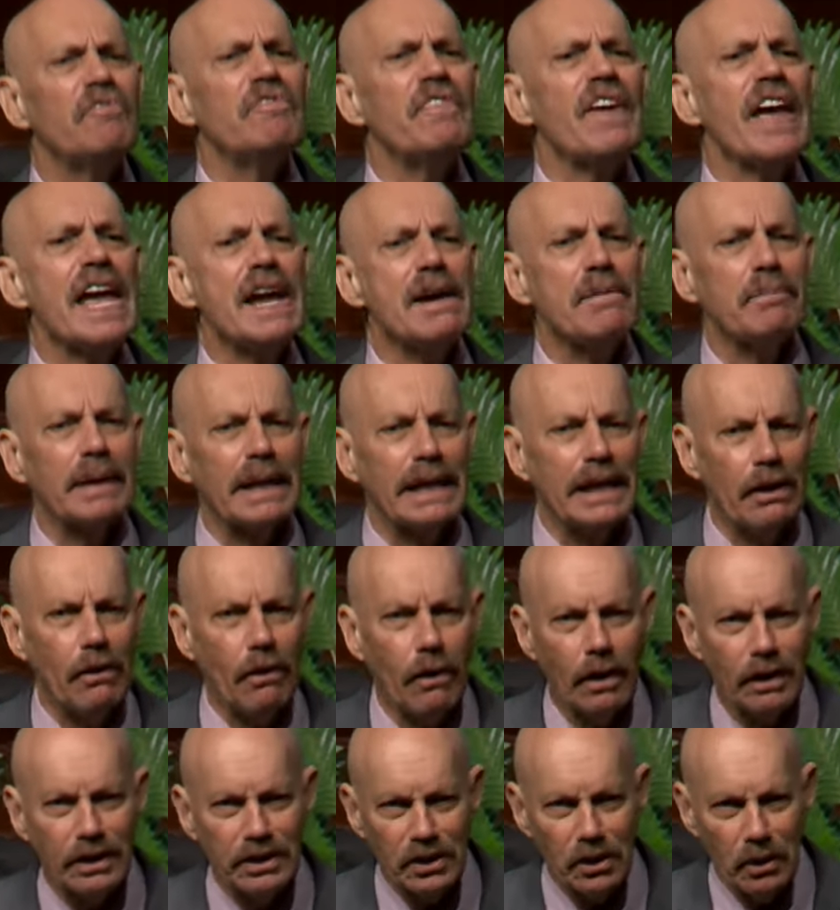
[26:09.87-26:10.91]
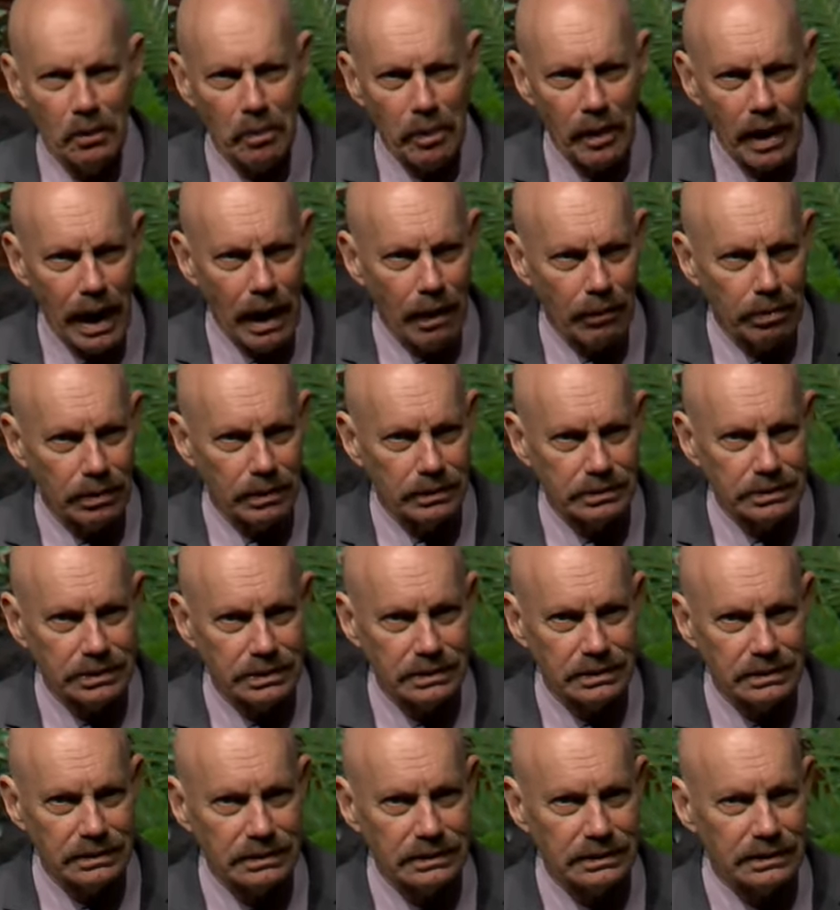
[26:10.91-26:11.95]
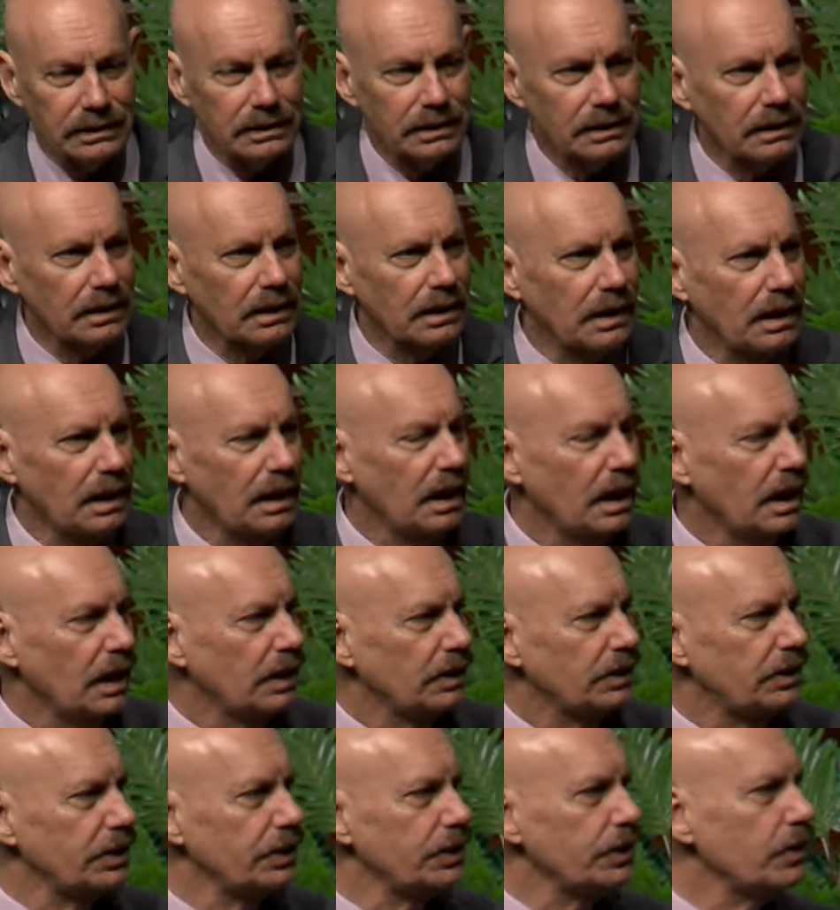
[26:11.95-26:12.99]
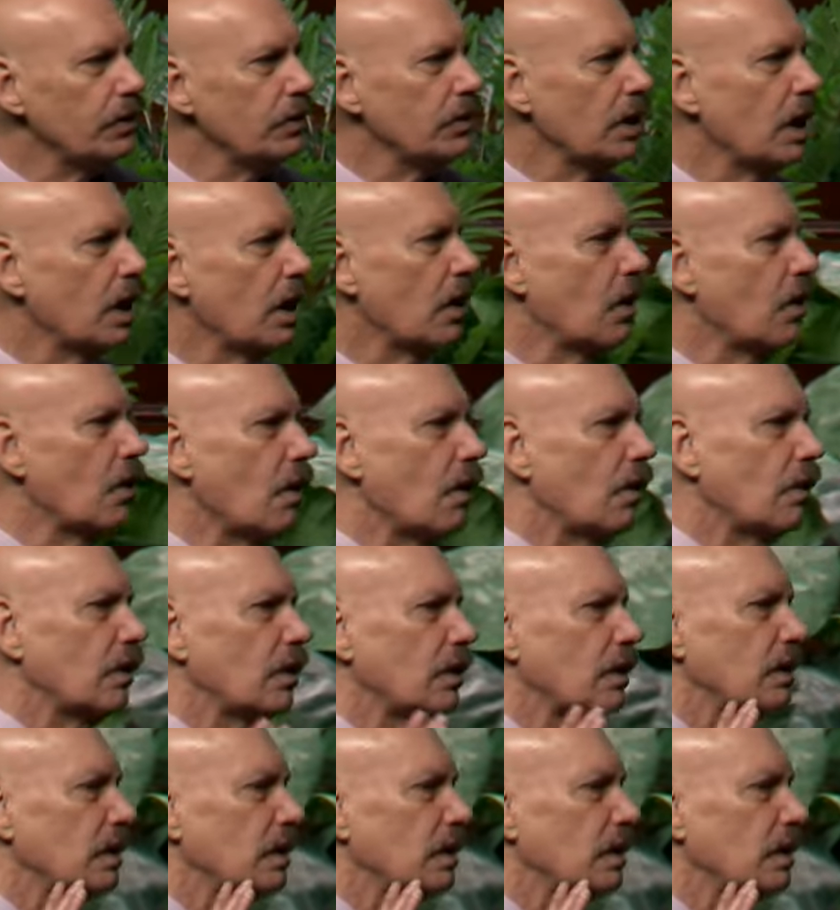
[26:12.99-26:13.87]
family are your problem. Do you know